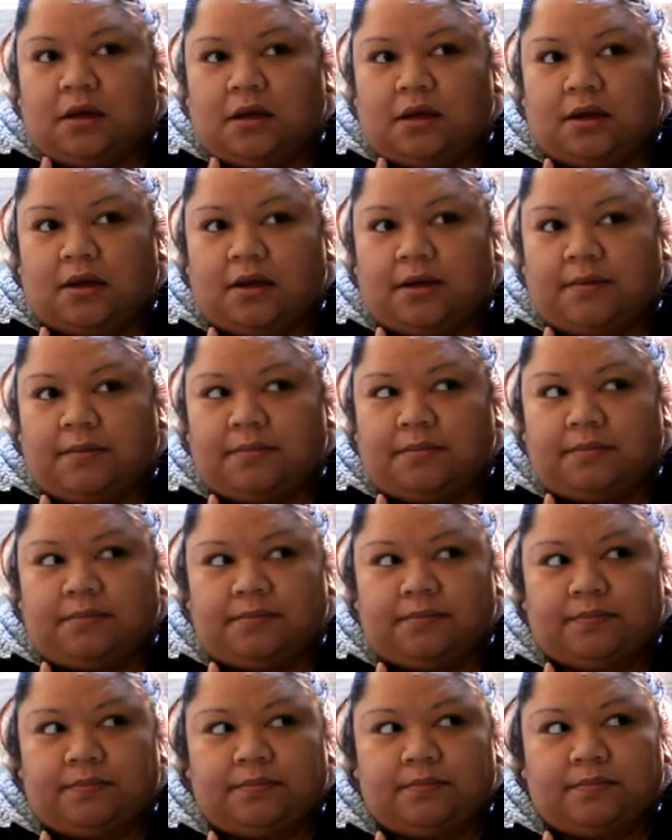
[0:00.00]
um,
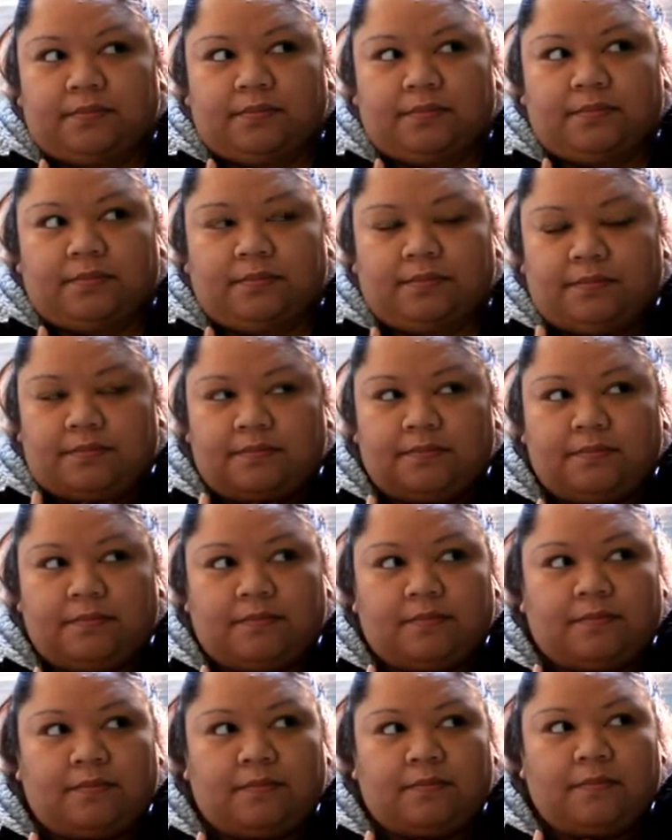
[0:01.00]

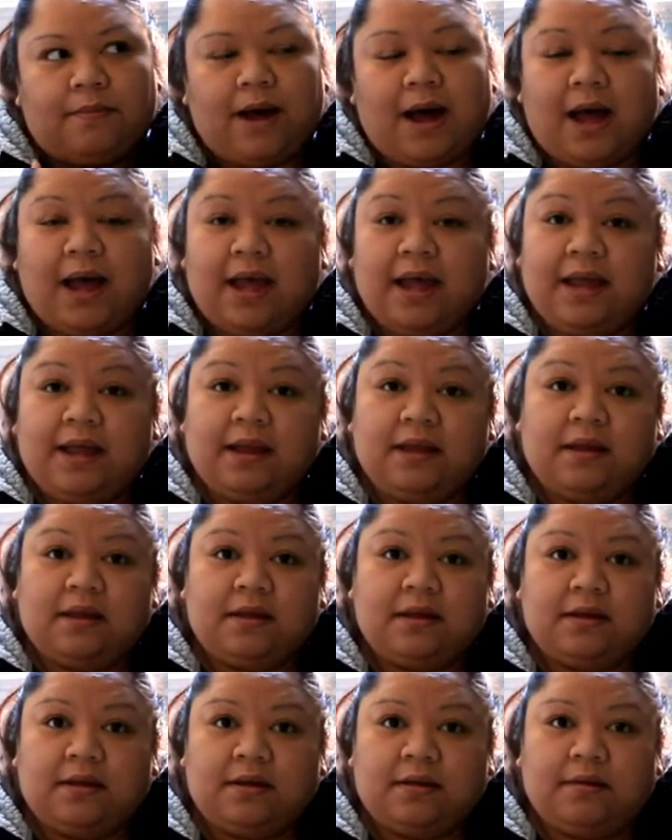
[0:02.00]
my
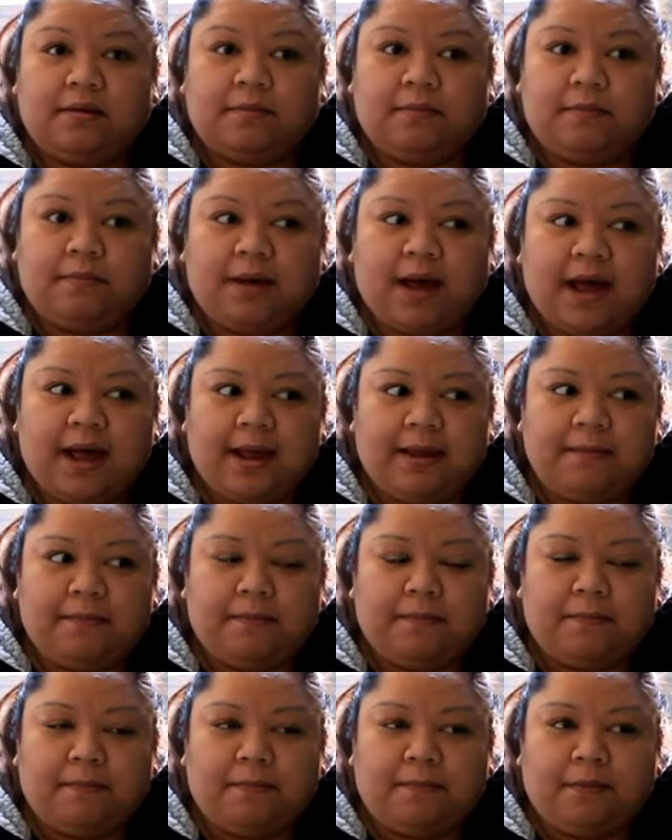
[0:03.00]
my
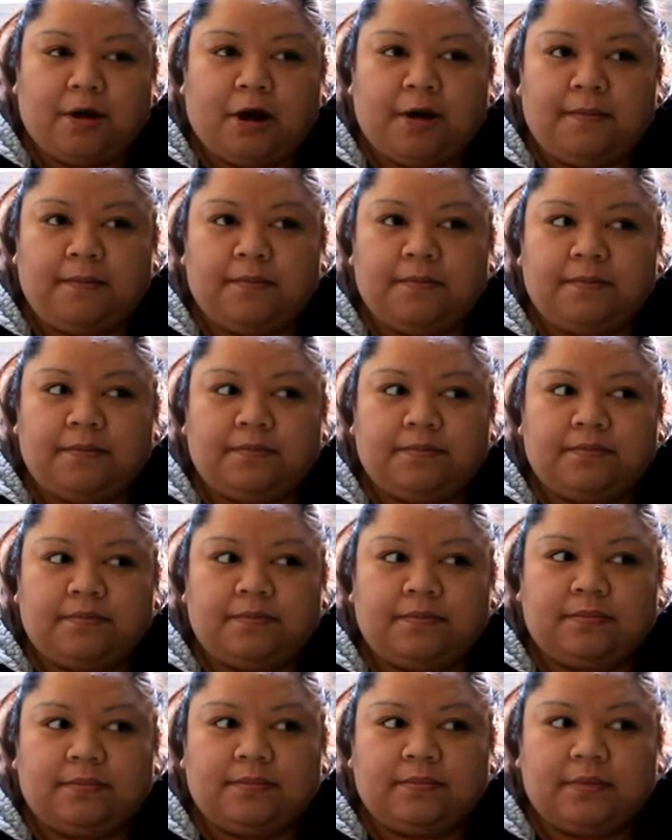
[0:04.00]
mom
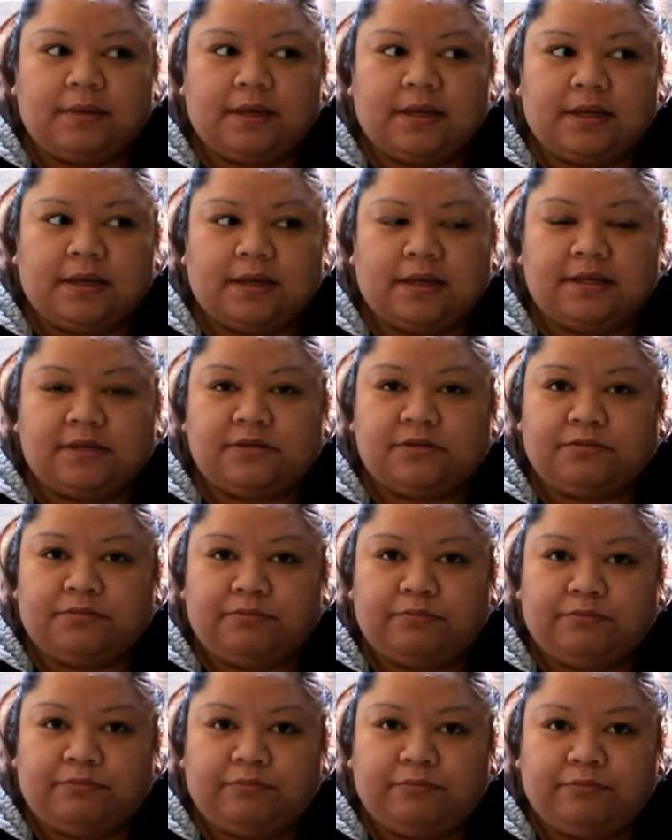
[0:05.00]
is
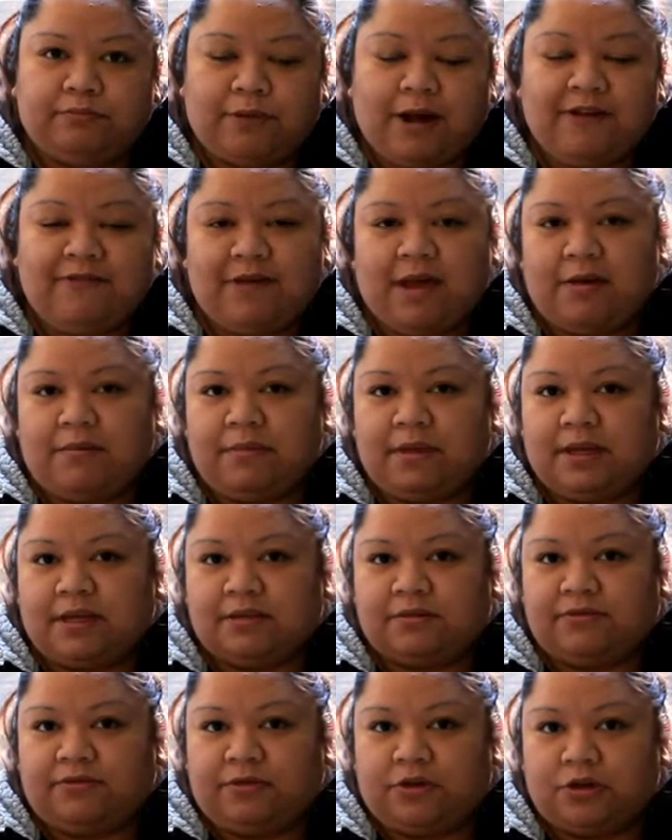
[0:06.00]
my family
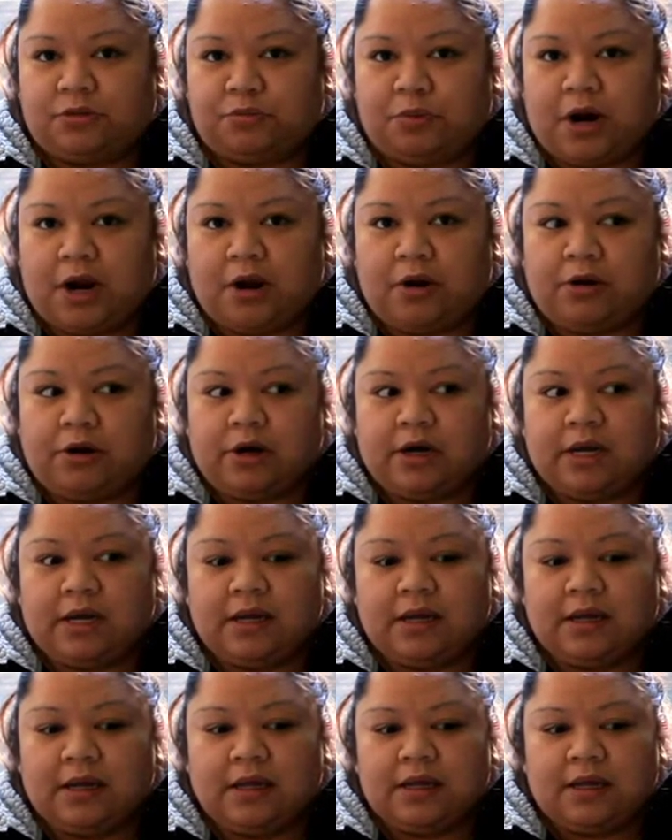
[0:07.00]
is first
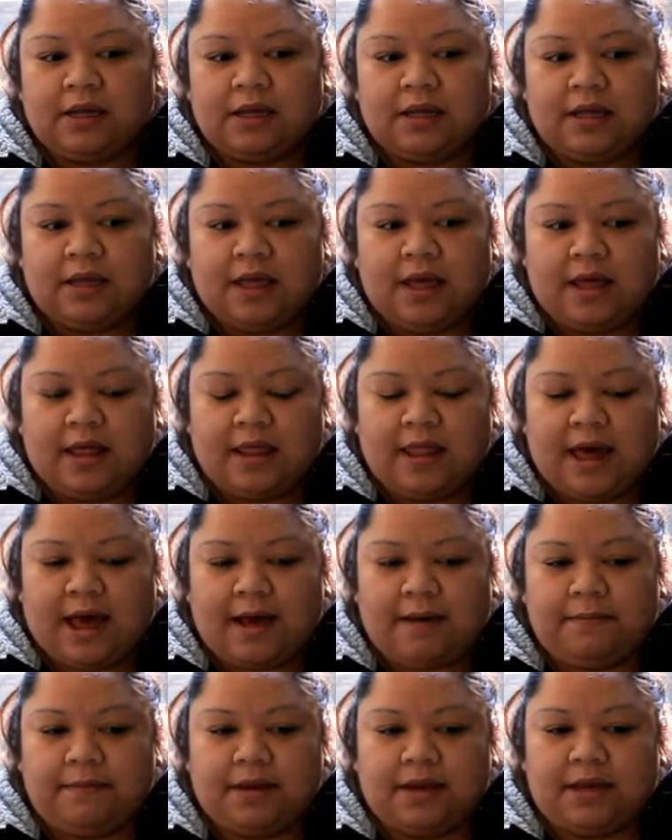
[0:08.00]
priority
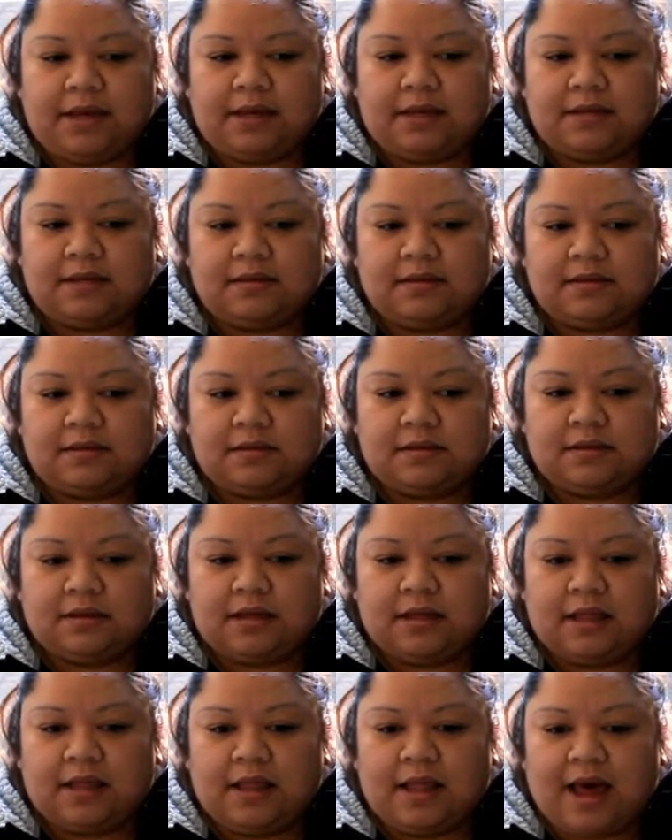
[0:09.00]
that means
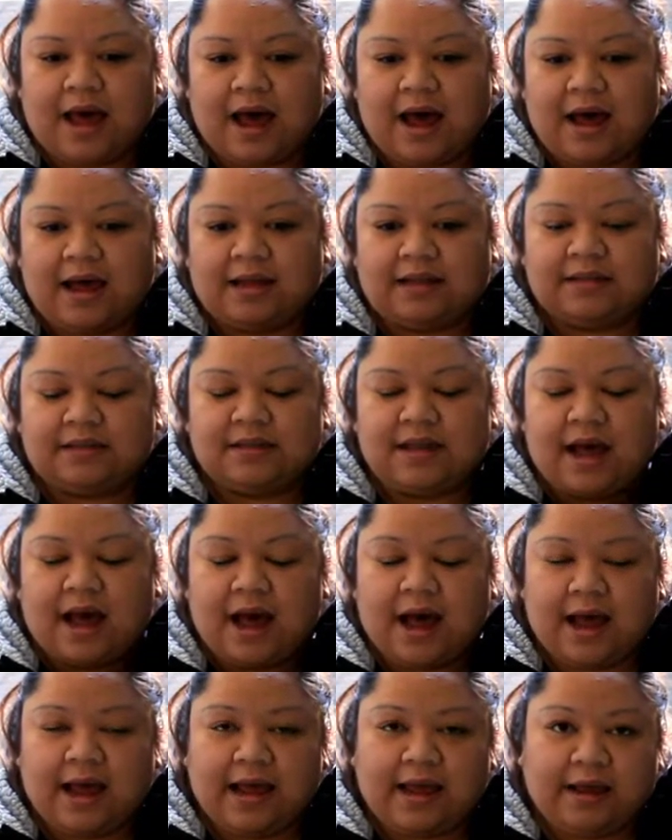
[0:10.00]
that
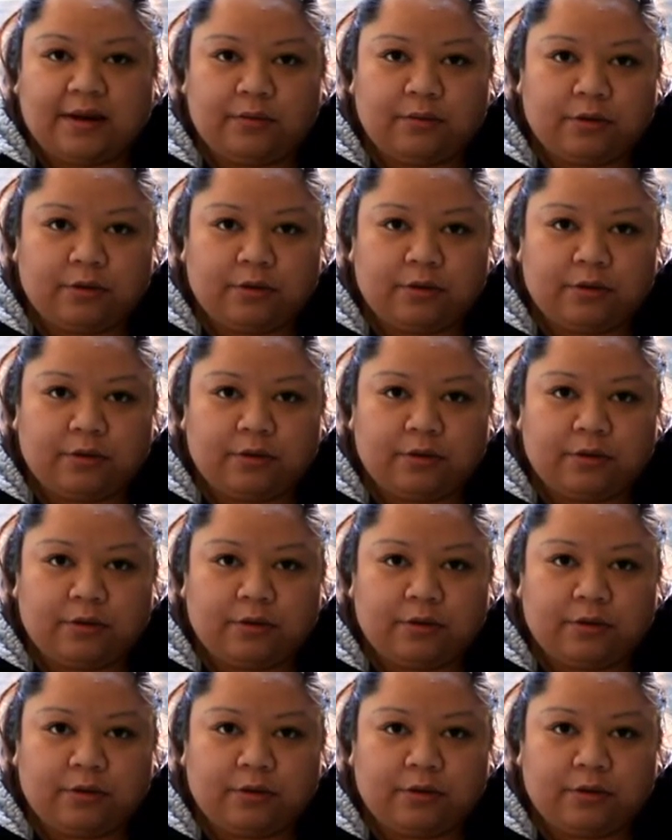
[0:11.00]
I